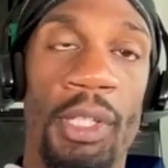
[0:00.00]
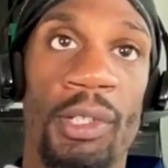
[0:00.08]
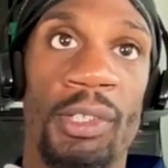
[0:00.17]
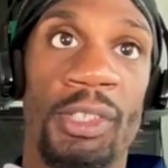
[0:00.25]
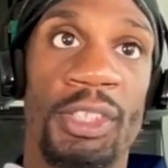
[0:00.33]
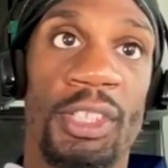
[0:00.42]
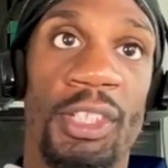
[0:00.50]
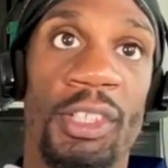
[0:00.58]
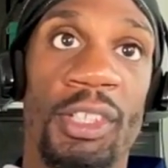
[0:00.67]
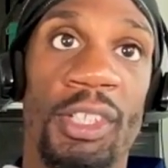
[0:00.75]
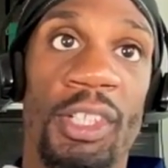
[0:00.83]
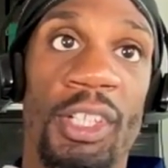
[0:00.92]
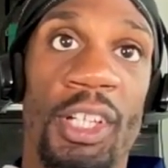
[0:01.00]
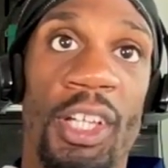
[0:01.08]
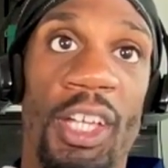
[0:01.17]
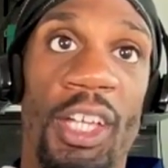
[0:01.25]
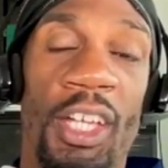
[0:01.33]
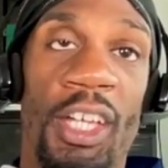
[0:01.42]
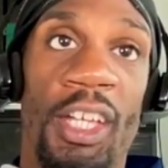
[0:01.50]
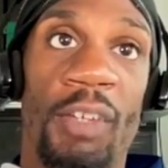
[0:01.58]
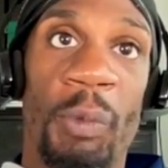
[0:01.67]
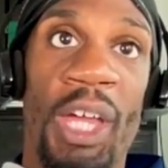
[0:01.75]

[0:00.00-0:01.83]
peers, and